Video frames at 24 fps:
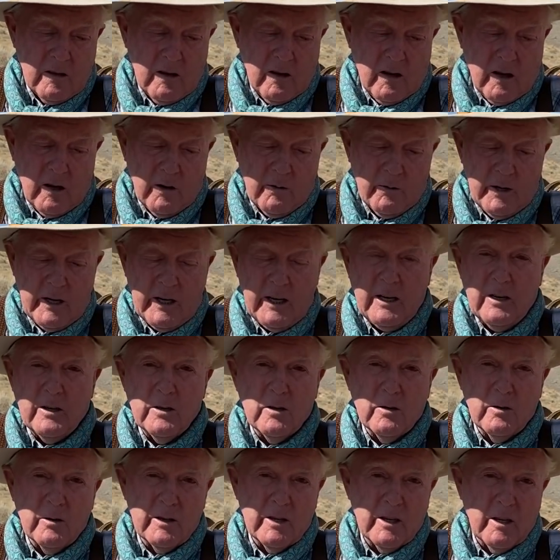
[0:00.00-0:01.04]
already
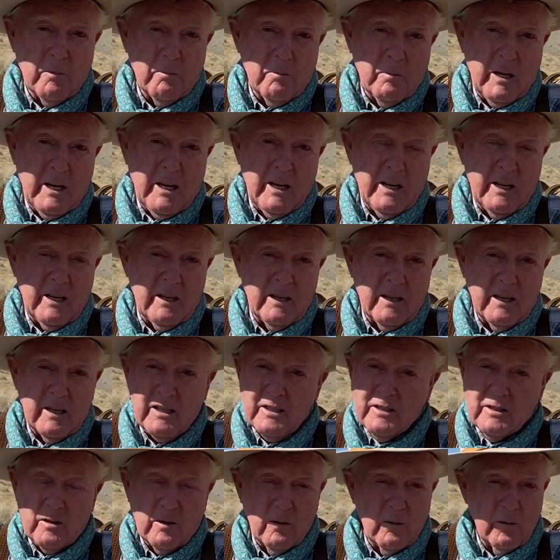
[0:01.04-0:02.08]
know in our mind
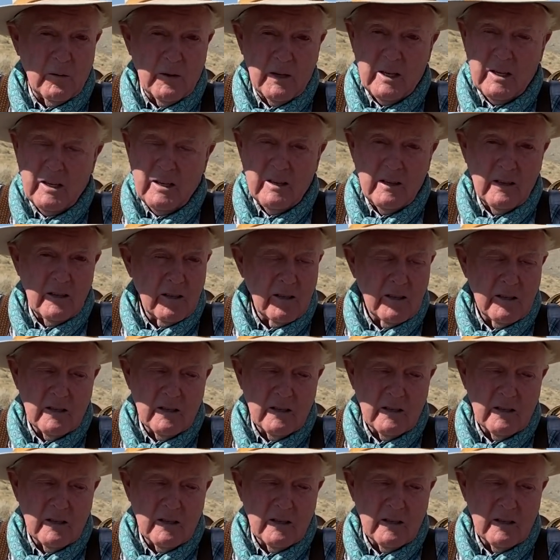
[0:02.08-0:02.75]
it's only